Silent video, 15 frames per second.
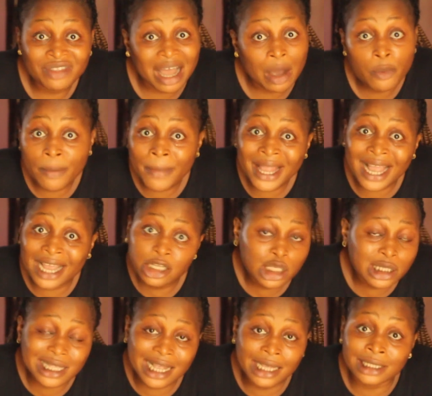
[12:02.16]
that women are
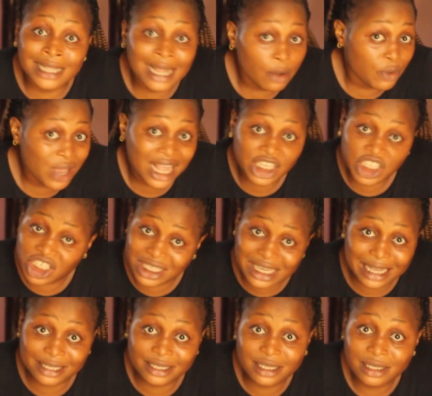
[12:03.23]
useless, that we are
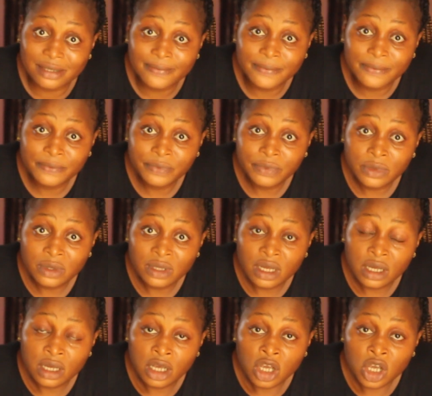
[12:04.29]
cheaters.
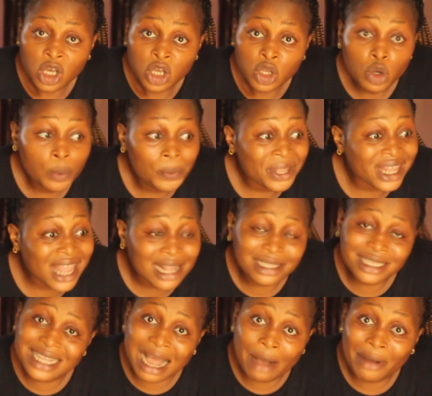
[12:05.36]
You'll be
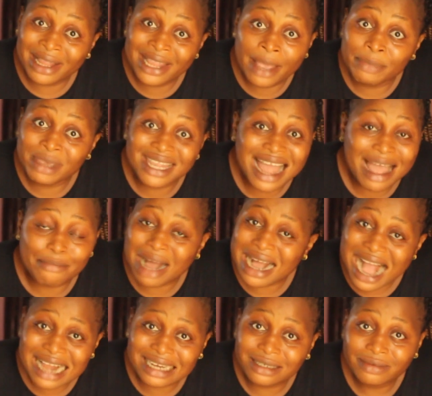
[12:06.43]
denting our name in
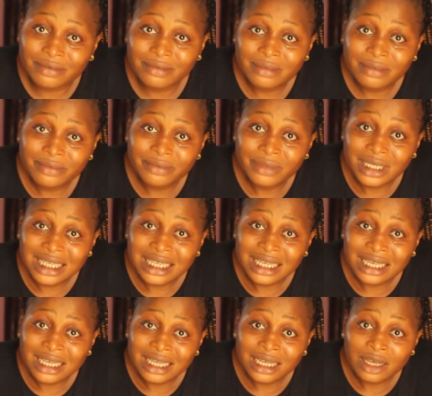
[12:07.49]
Akpagari.
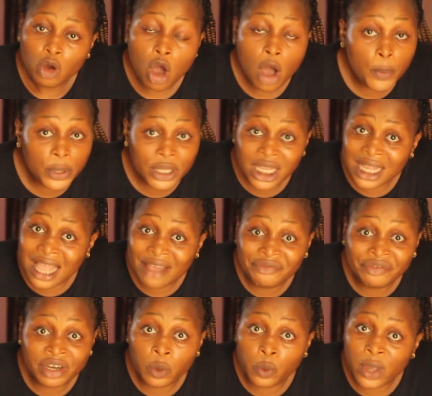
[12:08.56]
Opening
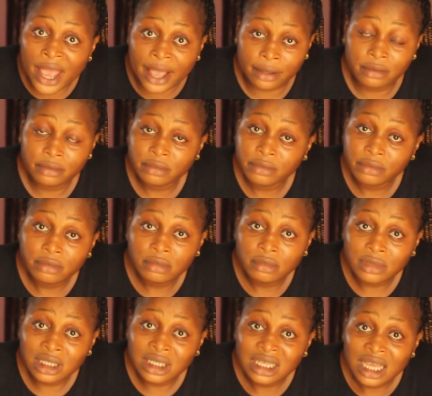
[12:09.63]
everywhere.
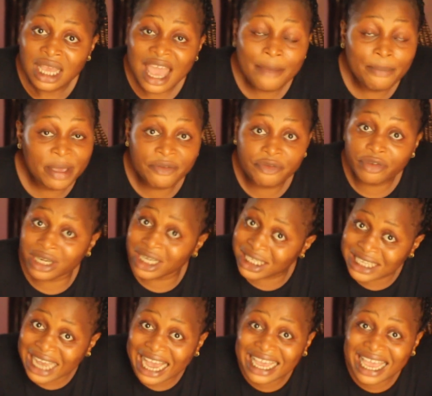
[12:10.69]
Ebe for
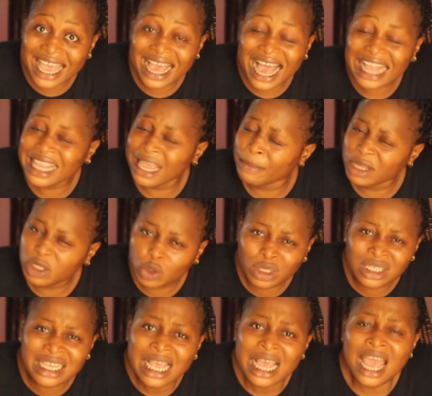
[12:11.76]
ejaye and
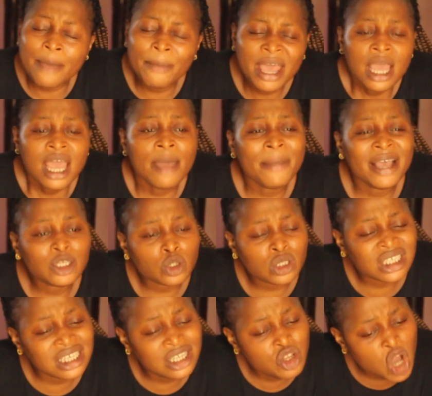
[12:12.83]
emejusi.
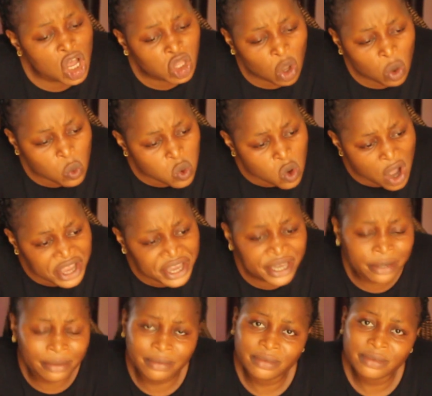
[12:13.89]
Emejusi ni odogu
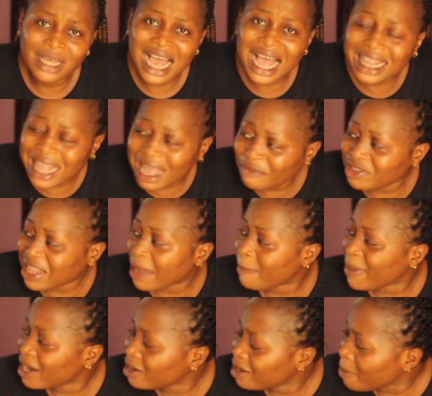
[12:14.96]
oyi. And after
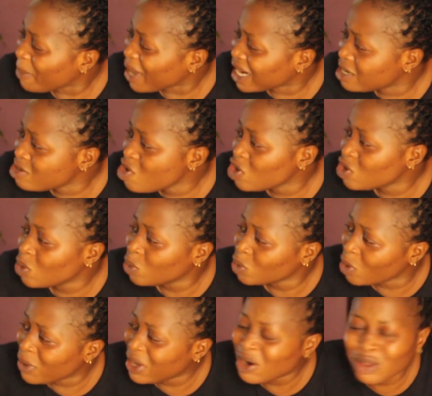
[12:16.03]
ipari ni odogu,
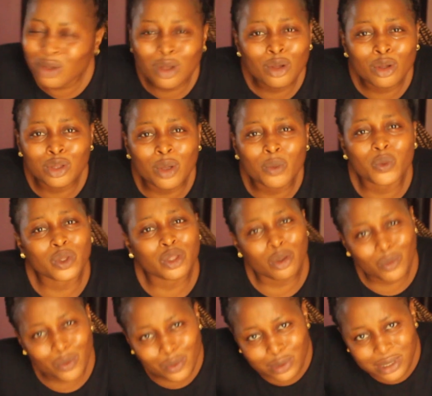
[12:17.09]
the way
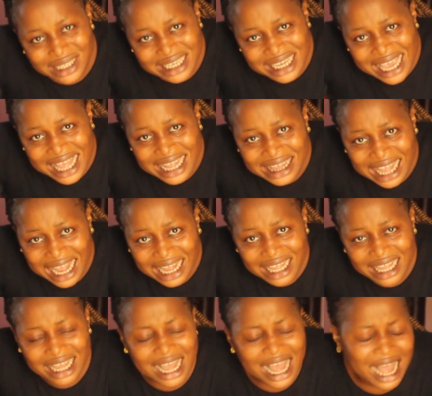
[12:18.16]
odogu will stay enter.
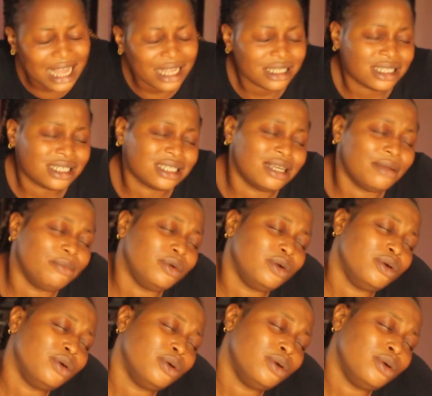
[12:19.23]
Ha! Chimo!